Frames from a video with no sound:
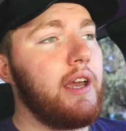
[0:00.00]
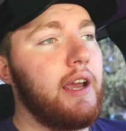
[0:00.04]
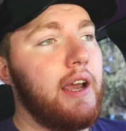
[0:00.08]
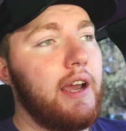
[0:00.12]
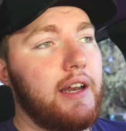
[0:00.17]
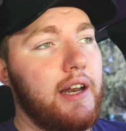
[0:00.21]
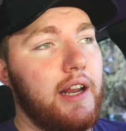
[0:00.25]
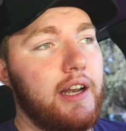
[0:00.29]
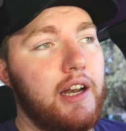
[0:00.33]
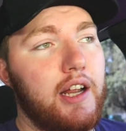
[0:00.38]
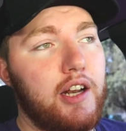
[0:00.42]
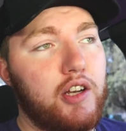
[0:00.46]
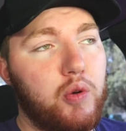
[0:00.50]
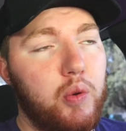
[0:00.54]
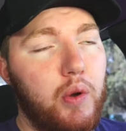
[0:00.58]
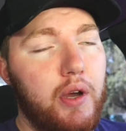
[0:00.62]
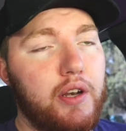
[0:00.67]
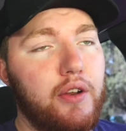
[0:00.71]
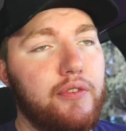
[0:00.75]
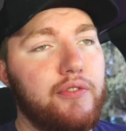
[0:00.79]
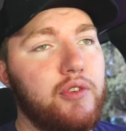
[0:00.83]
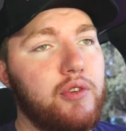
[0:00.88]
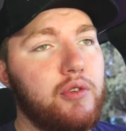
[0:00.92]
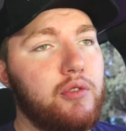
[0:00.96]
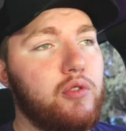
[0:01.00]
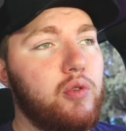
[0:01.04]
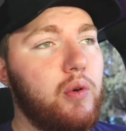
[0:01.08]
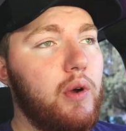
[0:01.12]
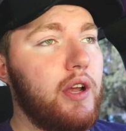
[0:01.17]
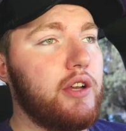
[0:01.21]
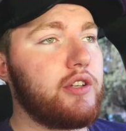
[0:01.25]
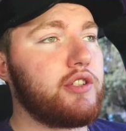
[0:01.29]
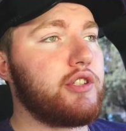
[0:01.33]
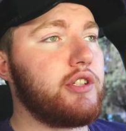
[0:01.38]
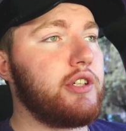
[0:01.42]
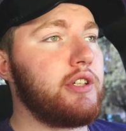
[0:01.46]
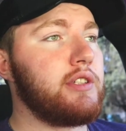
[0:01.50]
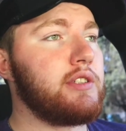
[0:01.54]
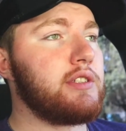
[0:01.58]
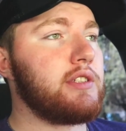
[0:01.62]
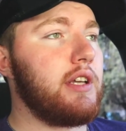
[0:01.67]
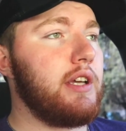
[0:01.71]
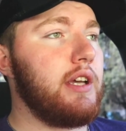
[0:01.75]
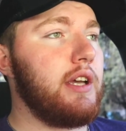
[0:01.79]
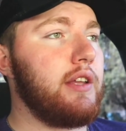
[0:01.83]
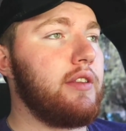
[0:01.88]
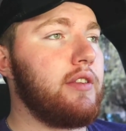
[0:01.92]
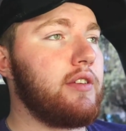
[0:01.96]
and I got quite a few questions,
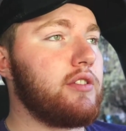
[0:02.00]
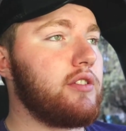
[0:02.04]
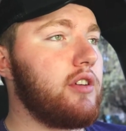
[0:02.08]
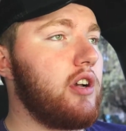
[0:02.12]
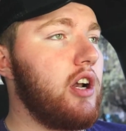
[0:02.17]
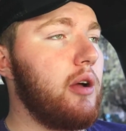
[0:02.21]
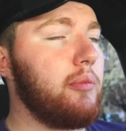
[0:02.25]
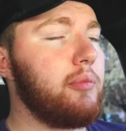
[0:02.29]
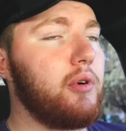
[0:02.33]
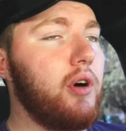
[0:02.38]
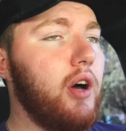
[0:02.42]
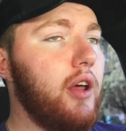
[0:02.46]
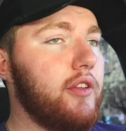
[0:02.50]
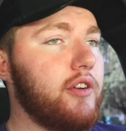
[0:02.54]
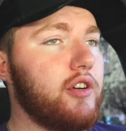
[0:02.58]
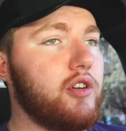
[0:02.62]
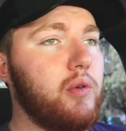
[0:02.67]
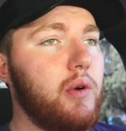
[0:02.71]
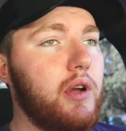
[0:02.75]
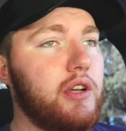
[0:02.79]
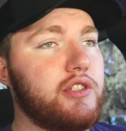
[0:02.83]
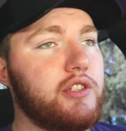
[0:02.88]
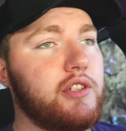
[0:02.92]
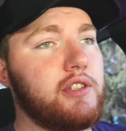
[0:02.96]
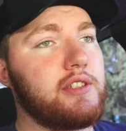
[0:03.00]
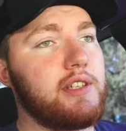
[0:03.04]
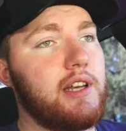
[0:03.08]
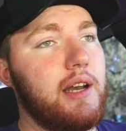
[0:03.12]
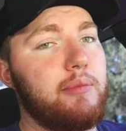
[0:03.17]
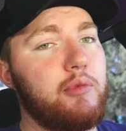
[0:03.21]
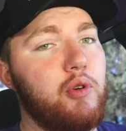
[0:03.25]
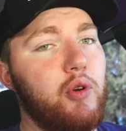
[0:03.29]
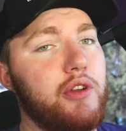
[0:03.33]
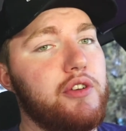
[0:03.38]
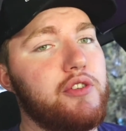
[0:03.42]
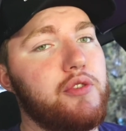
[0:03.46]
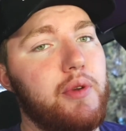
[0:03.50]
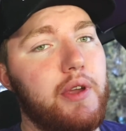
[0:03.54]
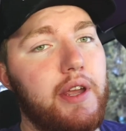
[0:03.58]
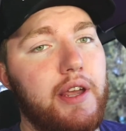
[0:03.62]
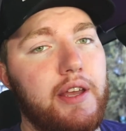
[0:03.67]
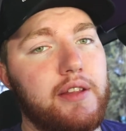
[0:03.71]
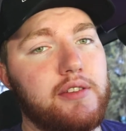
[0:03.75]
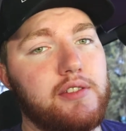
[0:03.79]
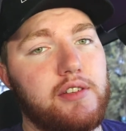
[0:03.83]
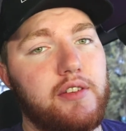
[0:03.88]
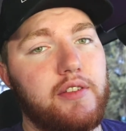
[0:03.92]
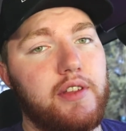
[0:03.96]
and there's a couple other questions that I'm going to
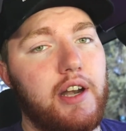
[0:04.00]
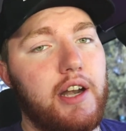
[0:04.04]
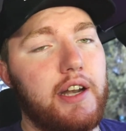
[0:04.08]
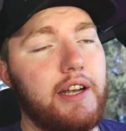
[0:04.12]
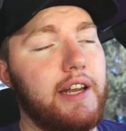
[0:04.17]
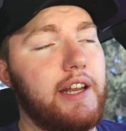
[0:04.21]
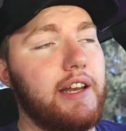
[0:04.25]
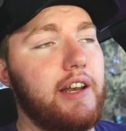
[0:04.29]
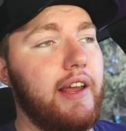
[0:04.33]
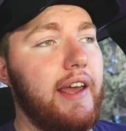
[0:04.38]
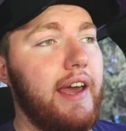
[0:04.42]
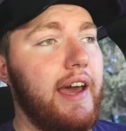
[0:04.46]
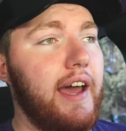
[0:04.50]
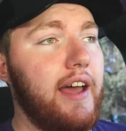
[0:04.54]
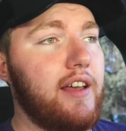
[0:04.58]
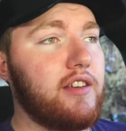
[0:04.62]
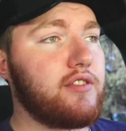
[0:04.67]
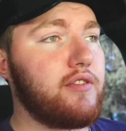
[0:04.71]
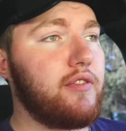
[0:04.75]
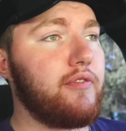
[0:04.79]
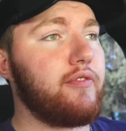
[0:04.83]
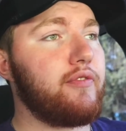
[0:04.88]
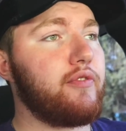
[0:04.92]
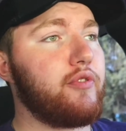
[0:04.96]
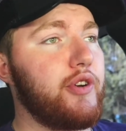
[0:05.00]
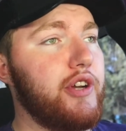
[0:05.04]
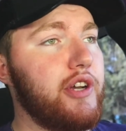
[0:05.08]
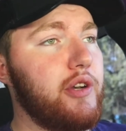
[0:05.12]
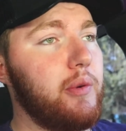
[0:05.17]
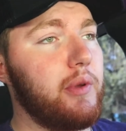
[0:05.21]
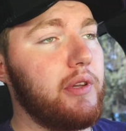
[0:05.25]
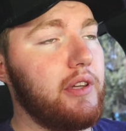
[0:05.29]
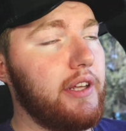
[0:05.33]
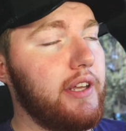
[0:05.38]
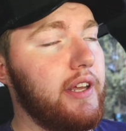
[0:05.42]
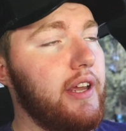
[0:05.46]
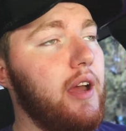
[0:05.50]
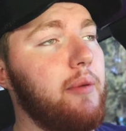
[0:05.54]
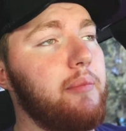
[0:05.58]
answer that I get asked frequently.